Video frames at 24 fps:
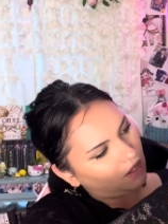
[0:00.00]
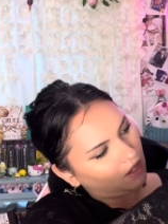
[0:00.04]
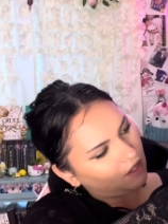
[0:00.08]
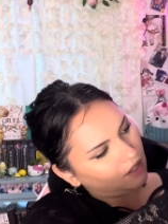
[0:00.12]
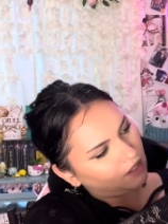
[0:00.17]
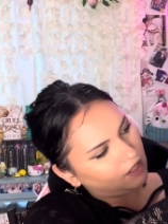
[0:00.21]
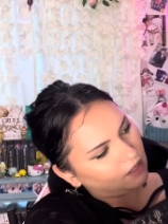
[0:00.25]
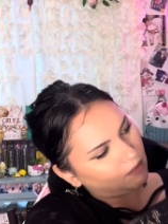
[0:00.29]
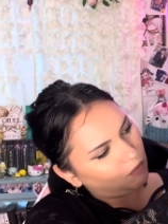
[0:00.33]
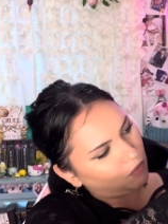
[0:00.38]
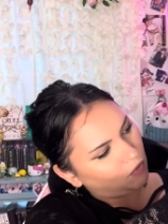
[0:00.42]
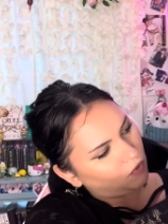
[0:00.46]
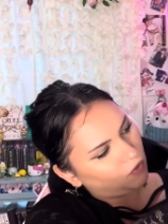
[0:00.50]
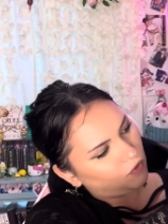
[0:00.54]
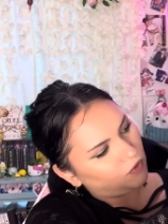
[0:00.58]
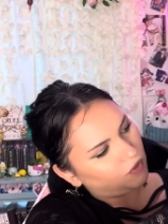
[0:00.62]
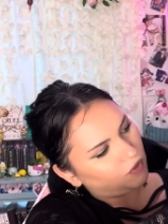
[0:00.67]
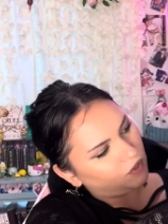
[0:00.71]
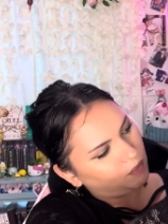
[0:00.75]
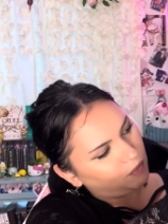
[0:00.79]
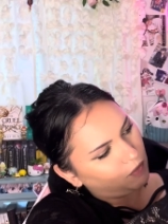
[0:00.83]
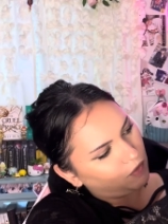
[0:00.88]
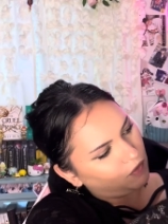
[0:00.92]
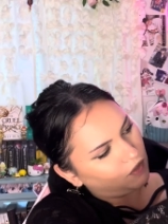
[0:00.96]
Smooth,
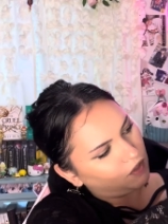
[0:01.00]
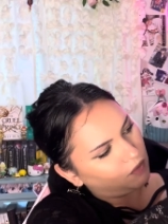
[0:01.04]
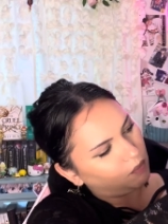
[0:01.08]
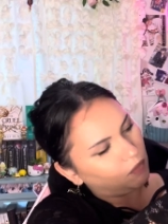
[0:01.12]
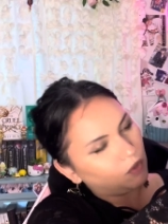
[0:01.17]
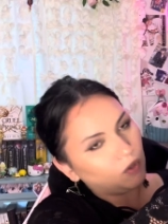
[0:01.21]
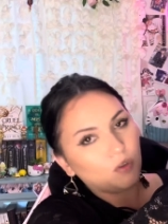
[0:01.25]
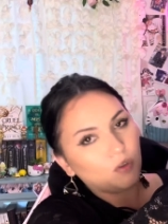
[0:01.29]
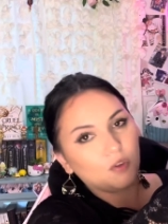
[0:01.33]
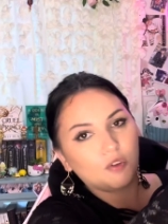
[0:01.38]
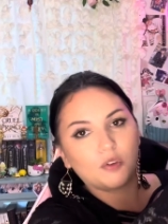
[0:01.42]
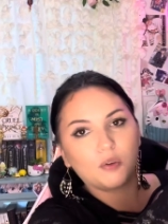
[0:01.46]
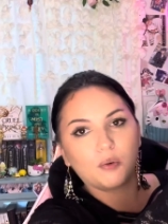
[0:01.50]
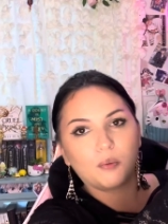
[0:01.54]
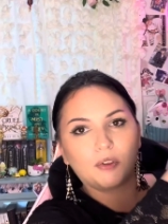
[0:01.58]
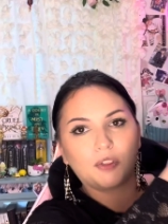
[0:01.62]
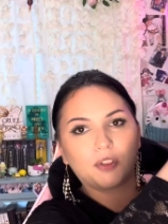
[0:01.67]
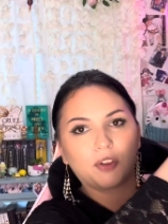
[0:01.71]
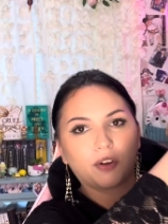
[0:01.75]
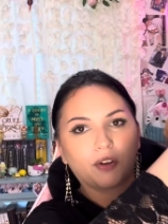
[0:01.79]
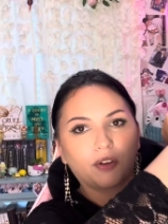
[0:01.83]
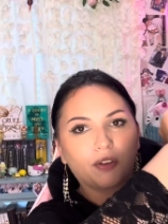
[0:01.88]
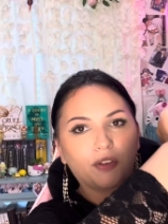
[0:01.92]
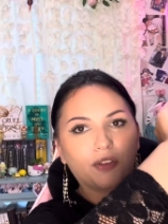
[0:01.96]
smooth, smooth with
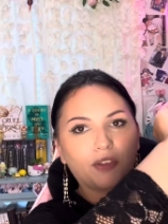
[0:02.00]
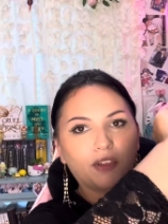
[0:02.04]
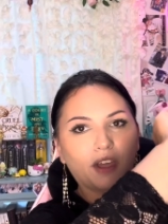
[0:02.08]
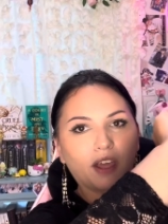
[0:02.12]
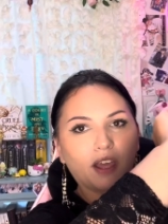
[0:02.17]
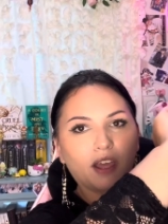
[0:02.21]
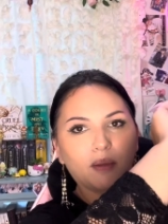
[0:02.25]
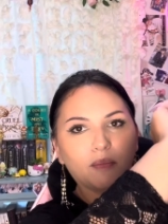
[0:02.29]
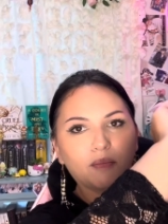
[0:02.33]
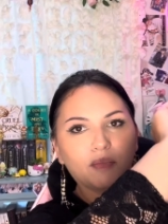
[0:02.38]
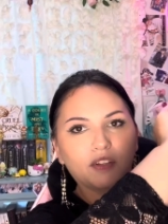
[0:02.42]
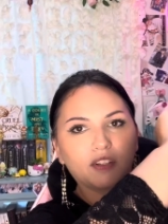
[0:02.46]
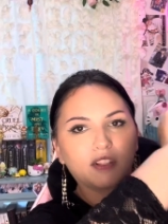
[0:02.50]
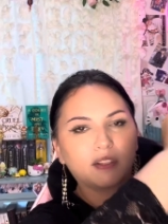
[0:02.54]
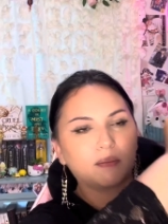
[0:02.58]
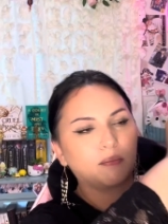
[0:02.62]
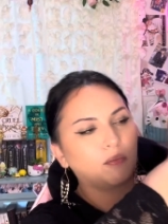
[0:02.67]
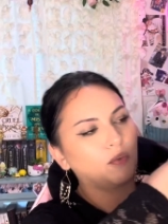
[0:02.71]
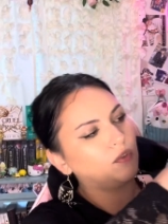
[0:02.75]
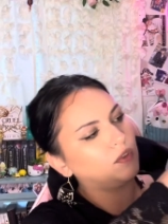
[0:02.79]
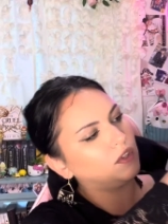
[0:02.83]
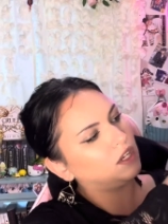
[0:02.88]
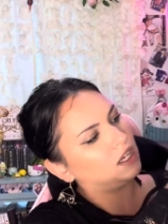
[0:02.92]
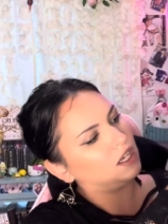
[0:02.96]
your thumb, just
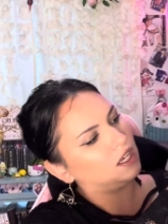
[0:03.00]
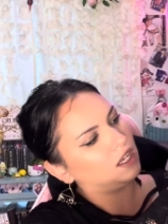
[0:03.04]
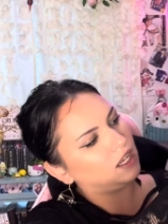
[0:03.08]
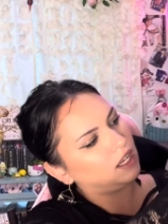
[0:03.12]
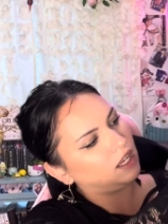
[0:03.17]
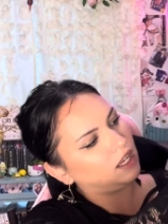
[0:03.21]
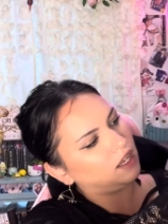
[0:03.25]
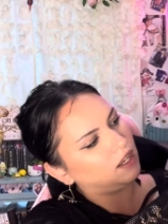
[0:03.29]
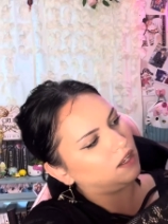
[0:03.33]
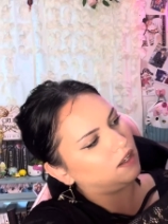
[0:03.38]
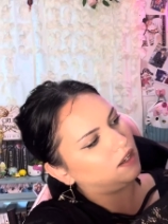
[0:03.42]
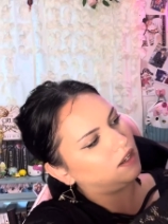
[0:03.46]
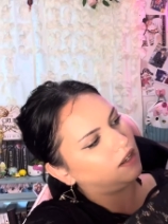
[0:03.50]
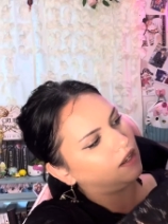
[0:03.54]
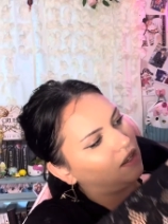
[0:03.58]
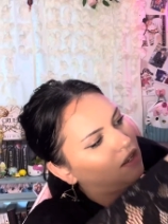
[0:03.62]
smoothing it in.